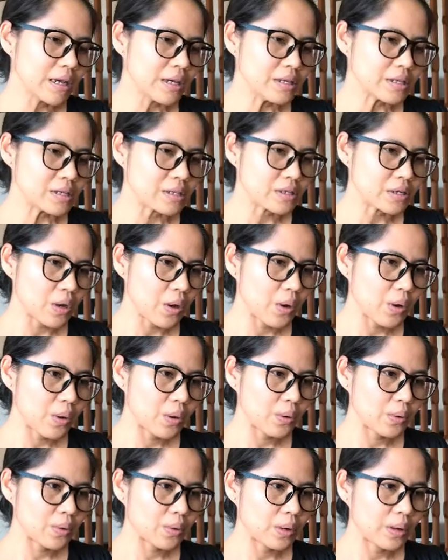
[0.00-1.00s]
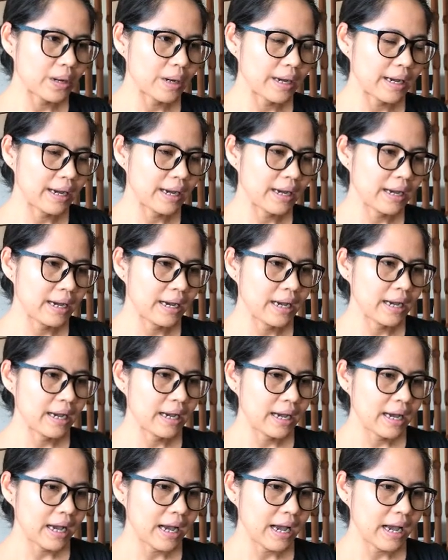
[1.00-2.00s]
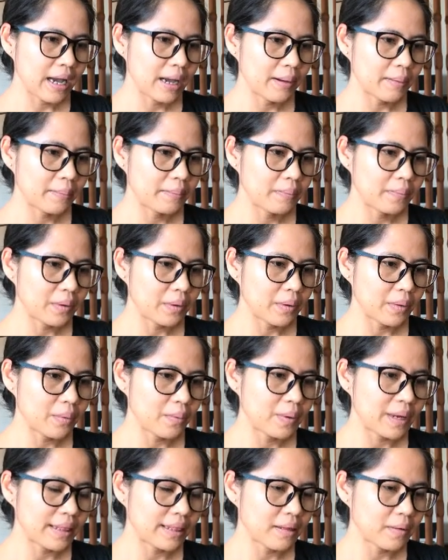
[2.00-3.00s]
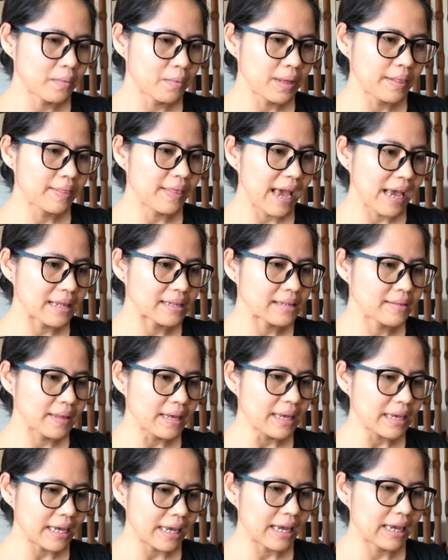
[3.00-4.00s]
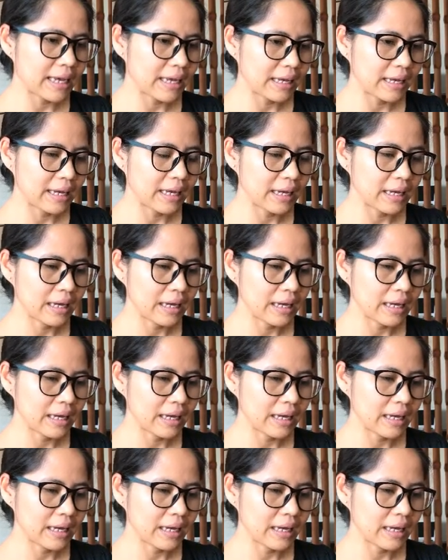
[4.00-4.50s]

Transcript: so um, with with that thinking